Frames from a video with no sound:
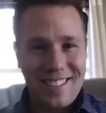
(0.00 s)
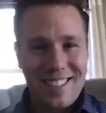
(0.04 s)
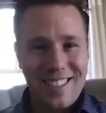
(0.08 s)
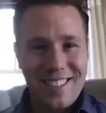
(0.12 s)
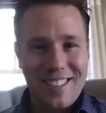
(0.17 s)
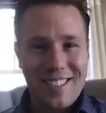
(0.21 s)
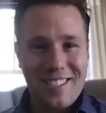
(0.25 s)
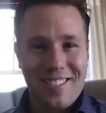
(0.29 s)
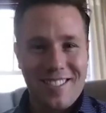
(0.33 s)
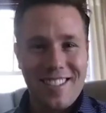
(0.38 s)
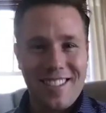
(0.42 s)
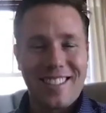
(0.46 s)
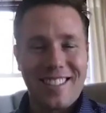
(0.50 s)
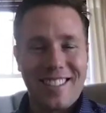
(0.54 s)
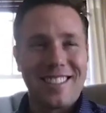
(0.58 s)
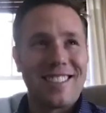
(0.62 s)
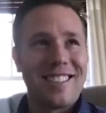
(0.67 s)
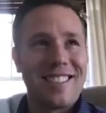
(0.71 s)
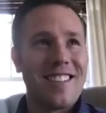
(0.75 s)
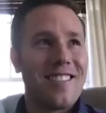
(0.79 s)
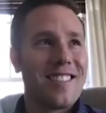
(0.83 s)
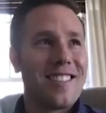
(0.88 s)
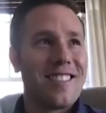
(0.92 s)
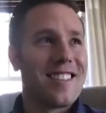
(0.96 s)
That's great.
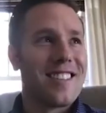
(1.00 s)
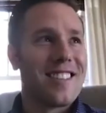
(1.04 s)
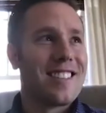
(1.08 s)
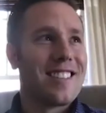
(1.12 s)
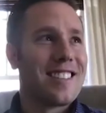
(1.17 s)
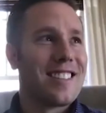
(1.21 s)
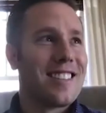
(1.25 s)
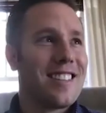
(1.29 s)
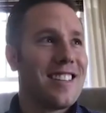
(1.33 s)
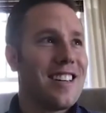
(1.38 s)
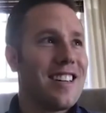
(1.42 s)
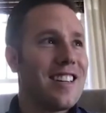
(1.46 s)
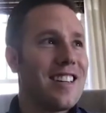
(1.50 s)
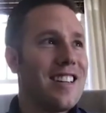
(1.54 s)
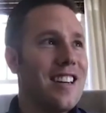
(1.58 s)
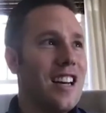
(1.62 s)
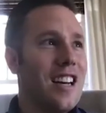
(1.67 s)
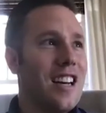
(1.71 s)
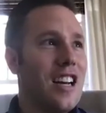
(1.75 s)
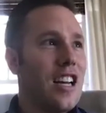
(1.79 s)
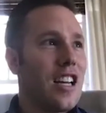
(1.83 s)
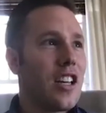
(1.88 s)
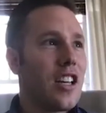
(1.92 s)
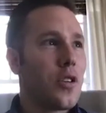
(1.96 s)
No, I think,
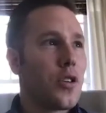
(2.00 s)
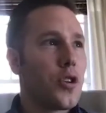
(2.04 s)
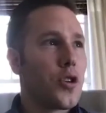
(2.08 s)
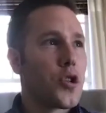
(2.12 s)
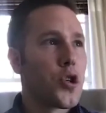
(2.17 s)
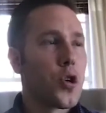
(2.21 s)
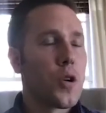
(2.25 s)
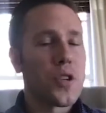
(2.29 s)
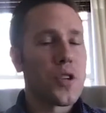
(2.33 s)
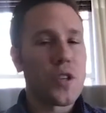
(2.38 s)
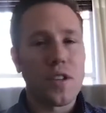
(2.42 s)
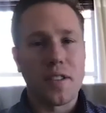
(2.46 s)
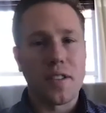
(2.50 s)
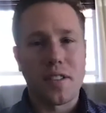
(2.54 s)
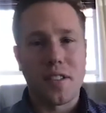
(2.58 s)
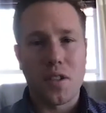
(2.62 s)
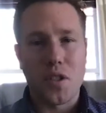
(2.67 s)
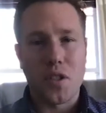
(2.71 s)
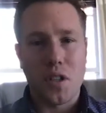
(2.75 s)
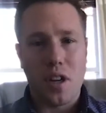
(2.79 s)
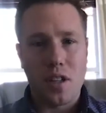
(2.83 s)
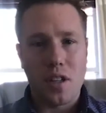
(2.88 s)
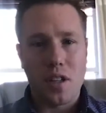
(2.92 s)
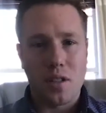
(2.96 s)
nutrition is
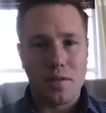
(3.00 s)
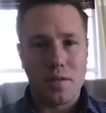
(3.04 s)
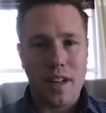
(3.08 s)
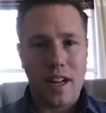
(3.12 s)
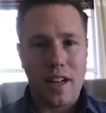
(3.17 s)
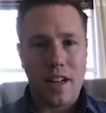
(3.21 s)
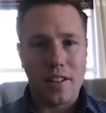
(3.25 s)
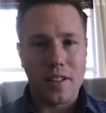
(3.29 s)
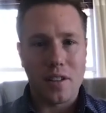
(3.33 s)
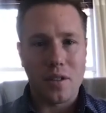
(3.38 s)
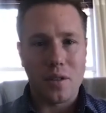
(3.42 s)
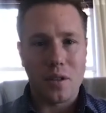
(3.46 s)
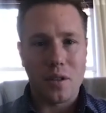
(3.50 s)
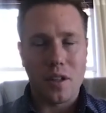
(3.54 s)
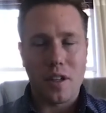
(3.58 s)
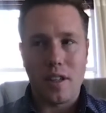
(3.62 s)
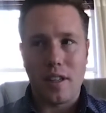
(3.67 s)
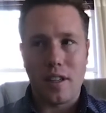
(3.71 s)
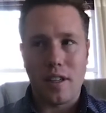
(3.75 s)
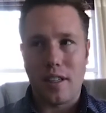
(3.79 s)
such an undervalued,